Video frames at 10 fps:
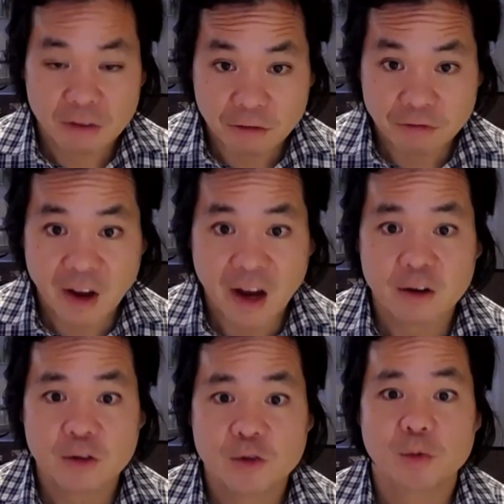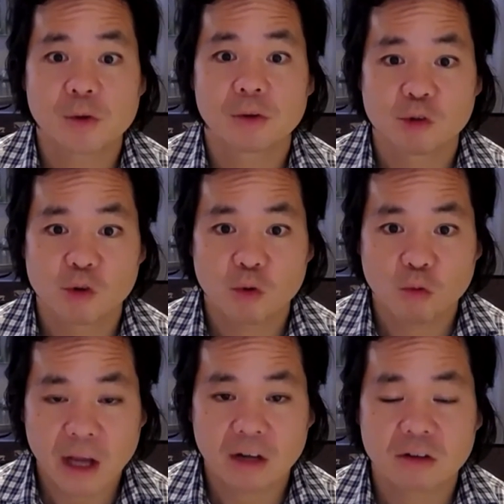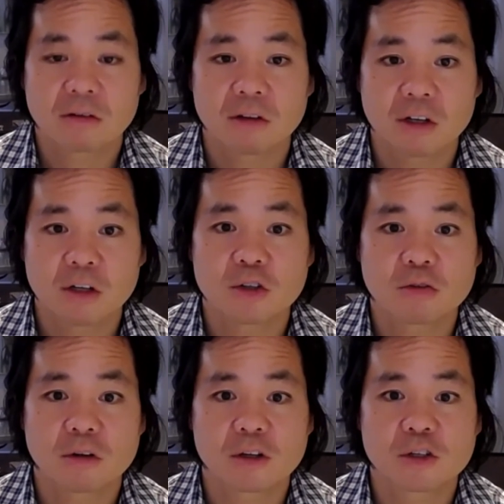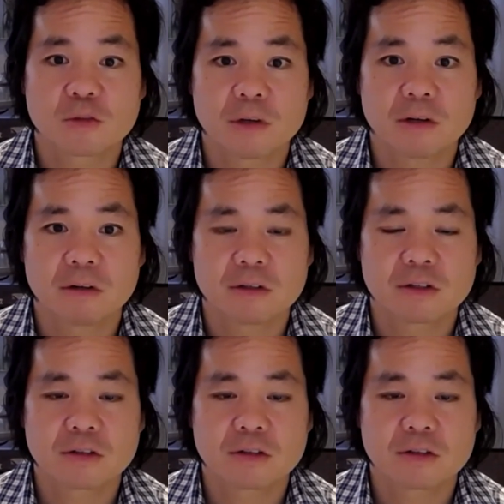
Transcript: founders with direct industry experience?